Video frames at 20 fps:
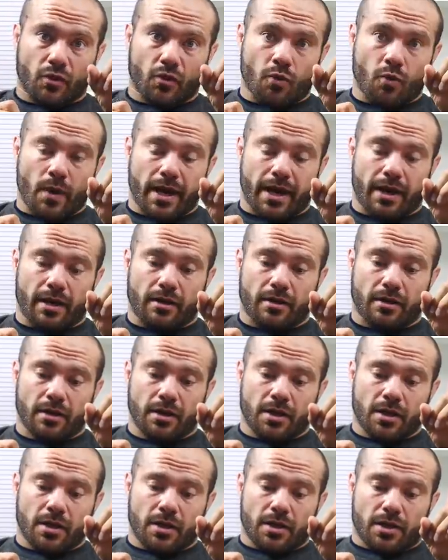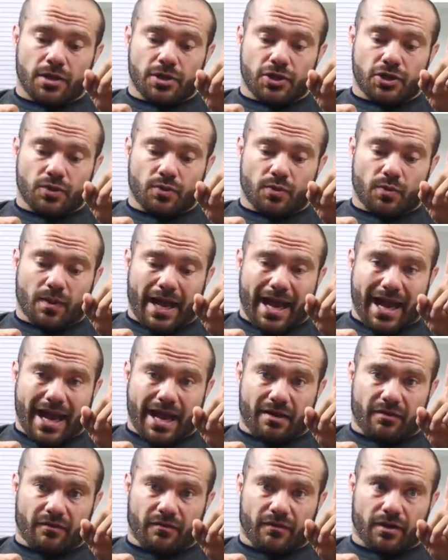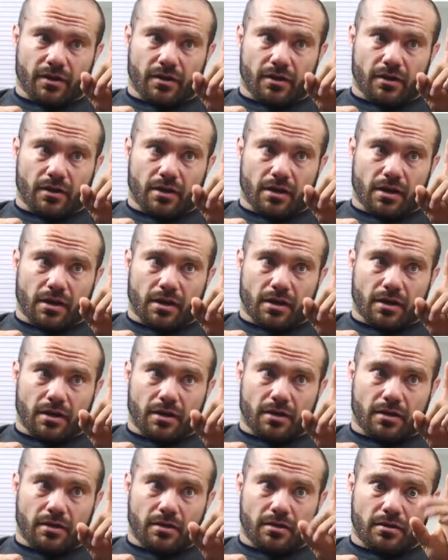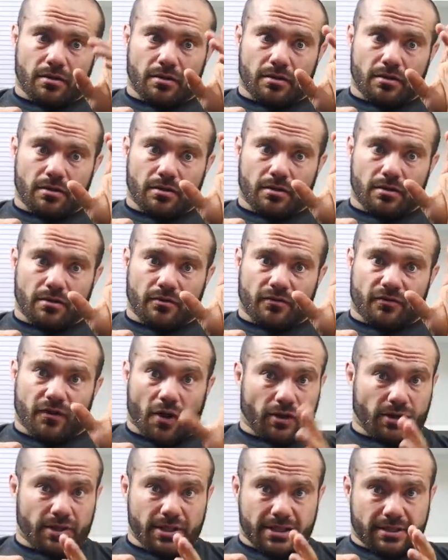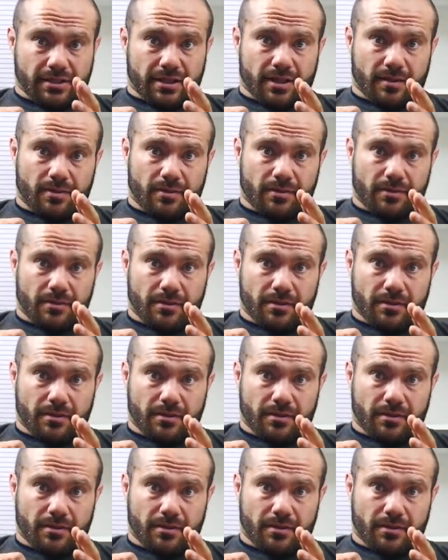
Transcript: where you have uh, fallen asleep.